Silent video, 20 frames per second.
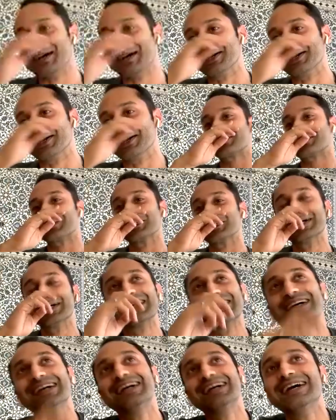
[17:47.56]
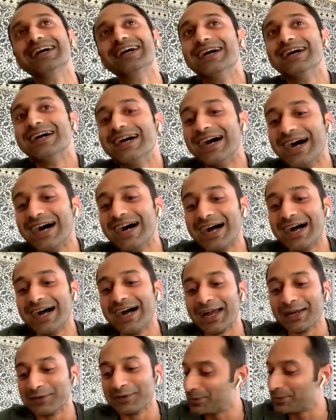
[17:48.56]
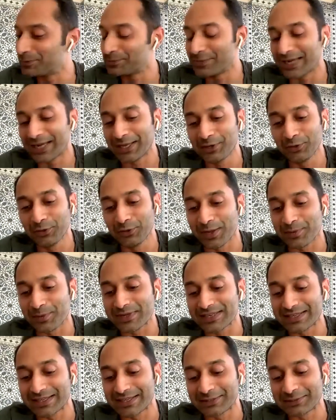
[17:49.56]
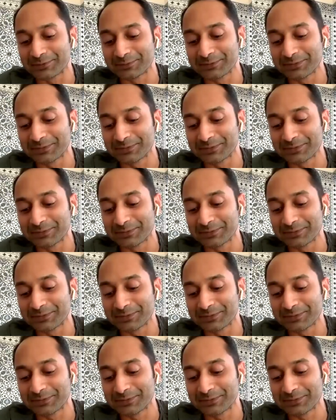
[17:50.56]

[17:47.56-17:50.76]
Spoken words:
So. I don't know. I mean,